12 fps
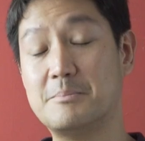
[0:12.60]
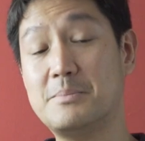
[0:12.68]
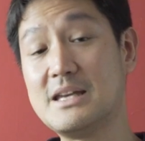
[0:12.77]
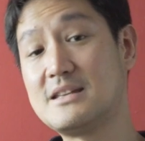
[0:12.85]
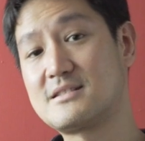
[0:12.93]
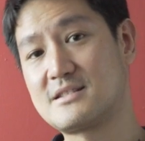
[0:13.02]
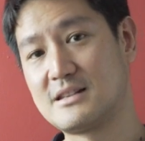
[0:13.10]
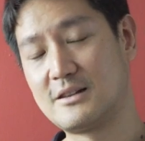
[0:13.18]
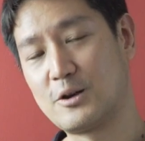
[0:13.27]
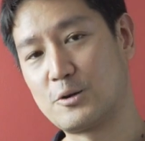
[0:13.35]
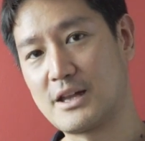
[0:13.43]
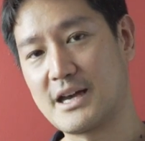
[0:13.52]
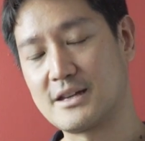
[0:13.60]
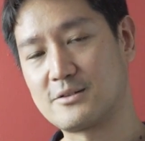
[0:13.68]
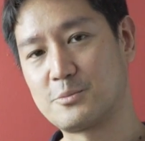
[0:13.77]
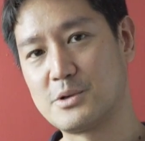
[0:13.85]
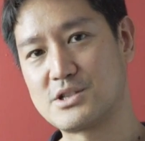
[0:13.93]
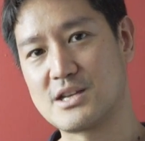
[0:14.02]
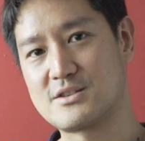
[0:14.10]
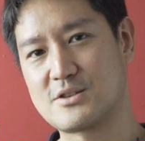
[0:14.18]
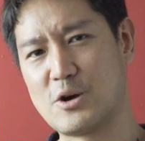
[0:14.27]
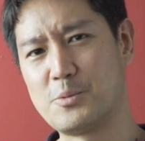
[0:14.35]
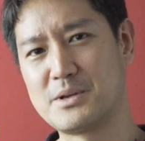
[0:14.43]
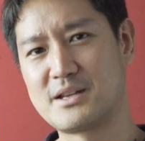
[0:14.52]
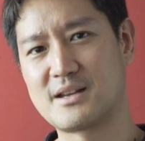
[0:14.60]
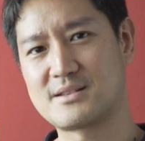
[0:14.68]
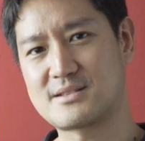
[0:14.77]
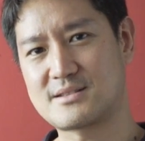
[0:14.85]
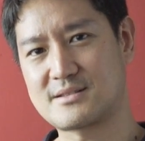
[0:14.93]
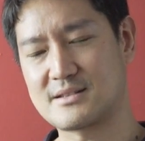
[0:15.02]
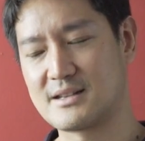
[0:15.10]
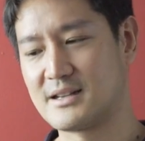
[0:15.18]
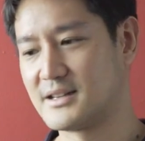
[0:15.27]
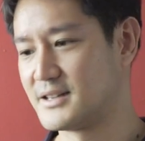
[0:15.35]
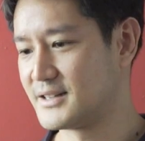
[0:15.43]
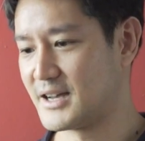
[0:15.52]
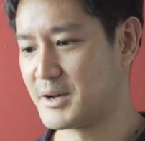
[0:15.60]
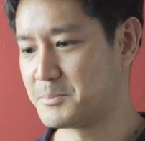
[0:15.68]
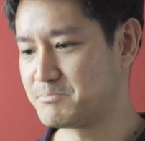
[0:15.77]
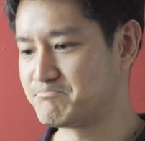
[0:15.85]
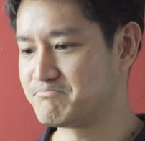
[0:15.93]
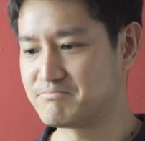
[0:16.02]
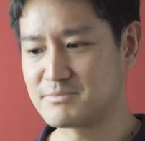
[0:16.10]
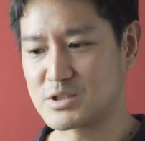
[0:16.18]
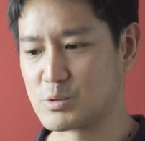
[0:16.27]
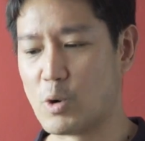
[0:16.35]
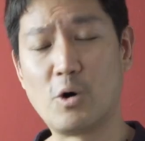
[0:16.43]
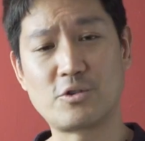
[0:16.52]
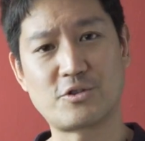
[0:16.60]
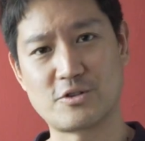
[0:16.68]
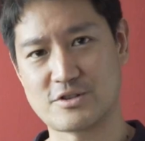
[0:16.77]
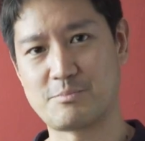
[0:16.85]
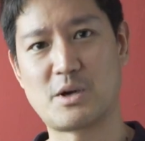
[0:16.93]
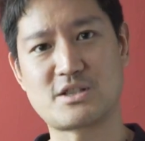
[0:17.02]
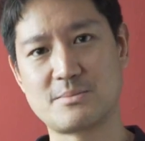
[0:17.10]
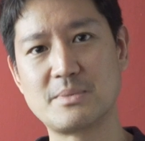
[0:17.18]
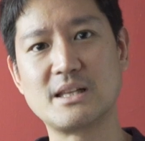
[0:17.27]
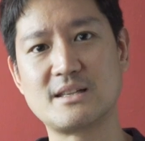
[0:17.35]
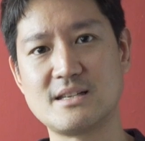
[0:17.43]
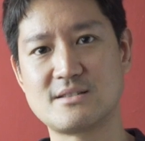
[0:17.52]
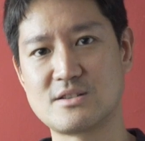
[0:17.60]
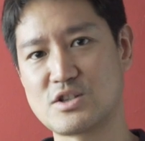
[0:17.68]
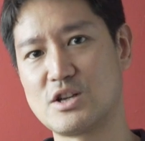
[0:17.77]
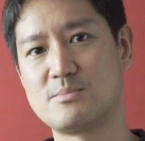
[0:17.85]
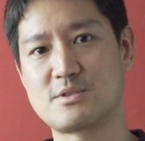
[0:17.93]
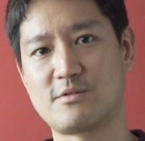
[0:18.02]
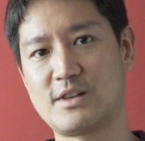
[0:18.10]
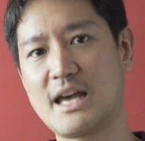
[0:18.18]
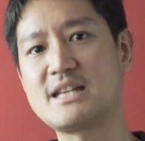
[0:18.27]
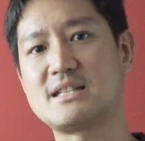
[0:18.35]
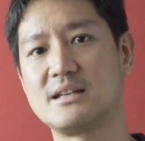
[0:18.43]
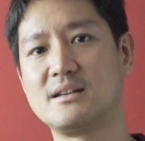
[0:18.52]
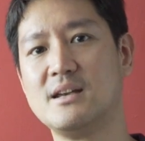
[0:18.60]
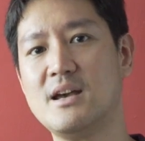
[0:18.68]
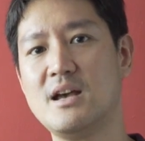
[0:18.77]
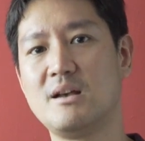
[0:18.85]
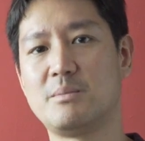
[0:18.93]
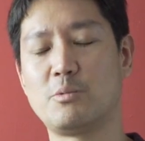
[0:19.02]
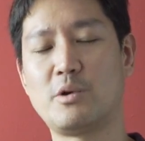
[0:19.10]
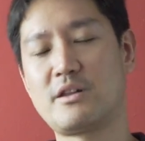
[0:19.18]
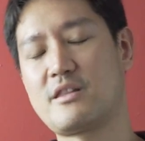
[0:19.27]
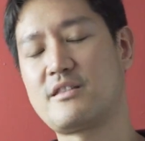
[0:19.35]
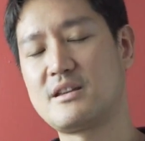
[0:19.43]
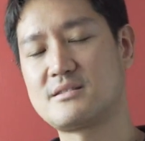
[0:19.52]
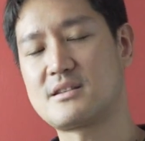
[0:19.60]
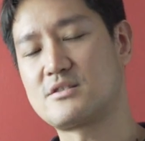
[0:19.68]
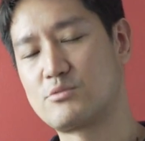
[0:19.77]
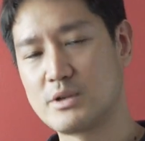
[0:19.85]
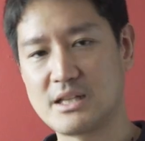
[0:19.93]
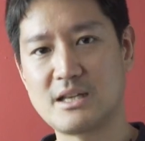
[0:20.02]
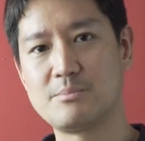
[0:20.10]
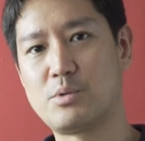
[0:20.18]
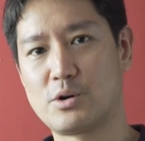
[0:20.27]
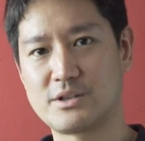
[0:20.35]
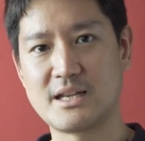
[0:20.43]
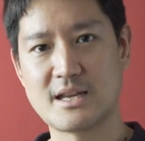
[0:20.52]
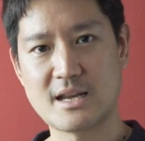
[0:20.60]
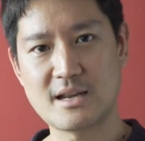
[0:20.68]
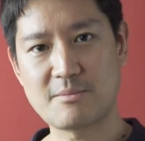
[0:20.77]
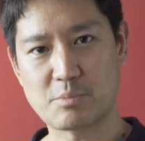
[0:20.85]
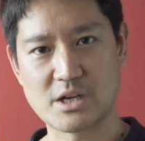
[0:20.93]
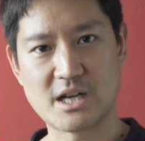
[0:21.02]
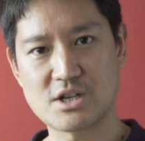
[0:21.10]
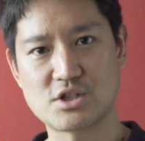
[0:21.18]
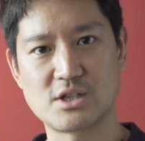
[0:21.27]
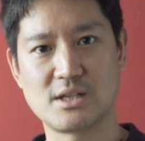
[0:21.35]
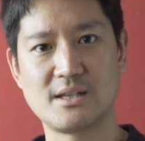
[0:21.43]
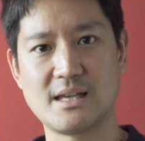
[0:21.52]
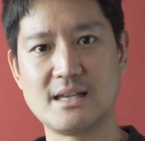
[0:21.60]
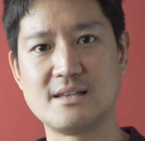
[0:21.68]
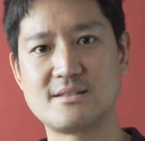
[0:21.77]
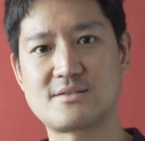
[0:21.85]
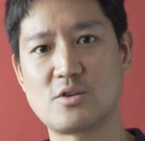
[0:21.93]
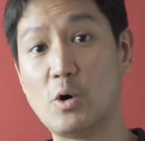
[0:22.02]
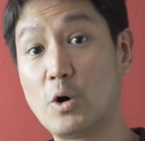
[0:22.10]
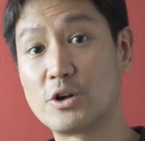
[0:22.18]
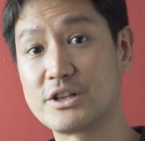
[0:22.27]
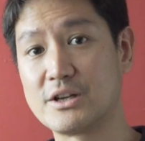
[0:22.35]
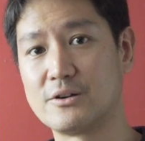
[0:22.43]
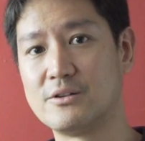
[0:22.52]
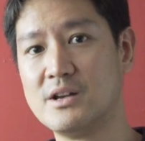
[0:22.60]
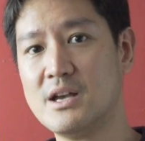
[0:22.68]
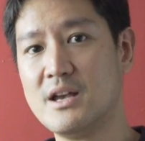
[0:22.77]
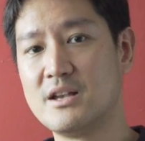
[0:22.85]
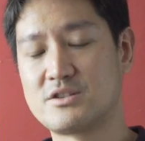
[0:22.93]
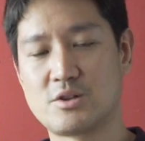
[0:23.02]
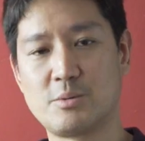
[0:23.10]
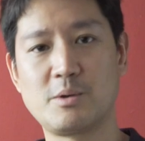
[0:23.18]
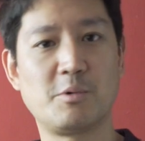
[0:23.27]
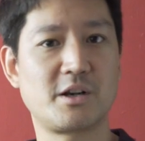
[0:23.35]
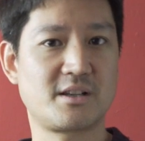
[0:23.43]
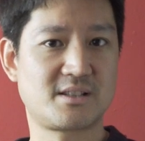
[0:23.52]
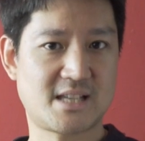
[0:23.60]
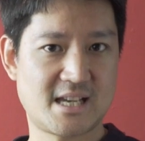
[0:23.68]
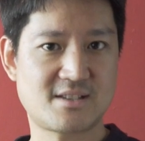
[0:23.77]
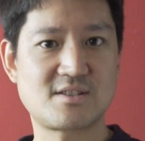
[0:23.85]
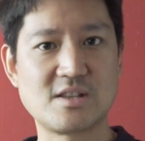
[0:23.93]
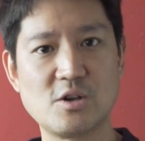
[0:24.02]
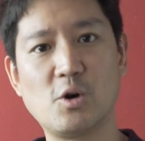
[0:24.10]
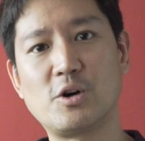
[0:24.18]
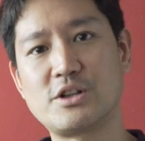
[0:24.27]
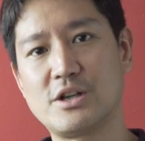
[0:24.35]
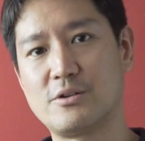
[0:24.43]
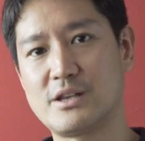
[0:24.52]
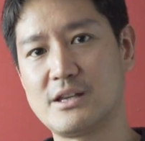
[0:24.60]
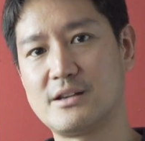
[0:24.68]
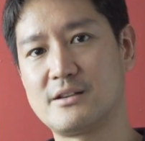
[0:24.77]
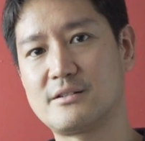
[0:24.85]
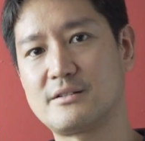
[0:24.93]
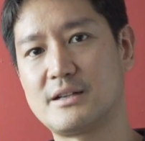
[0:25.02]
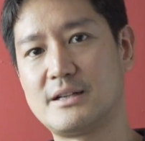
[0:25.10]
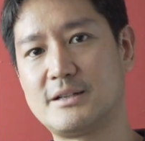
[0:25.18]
a beast in low light, which has opened us up to all sorts of possibilities in terms of lighting. But one of the things that's really important in any production is audio. So we wanted to test the audio here